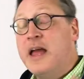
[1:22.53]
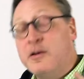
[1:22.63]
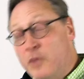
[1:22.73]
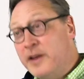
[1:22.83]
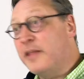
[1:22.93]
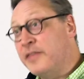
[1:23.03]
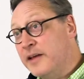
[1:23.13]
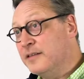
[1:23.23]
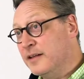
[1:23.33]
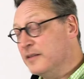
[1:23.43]
And one of the
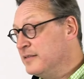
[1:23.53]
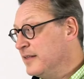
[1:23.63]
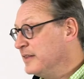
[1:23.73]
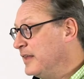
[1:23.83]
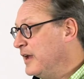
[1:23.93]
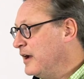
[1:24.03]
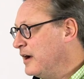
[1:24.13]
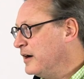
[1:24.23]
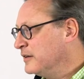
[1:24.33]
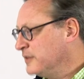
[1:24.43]
things is that they
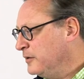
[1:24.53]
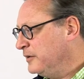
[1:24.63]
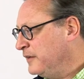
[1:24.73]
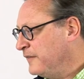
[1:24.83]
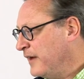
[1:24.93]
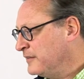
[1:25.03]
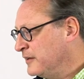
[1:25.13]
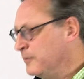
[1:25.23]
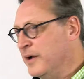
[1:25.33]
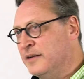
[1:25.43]
are totally
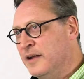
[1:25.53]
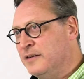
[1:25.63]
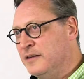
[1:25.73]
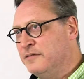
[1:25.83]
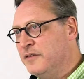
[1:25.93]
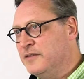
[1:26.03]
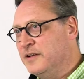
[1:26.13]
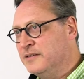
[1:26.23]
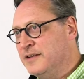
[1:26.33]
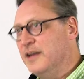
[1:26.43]
fascinated by
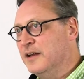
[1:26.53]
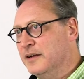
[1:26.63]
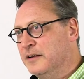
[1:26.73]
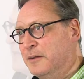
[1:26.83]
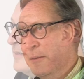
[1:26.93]
1950s dating.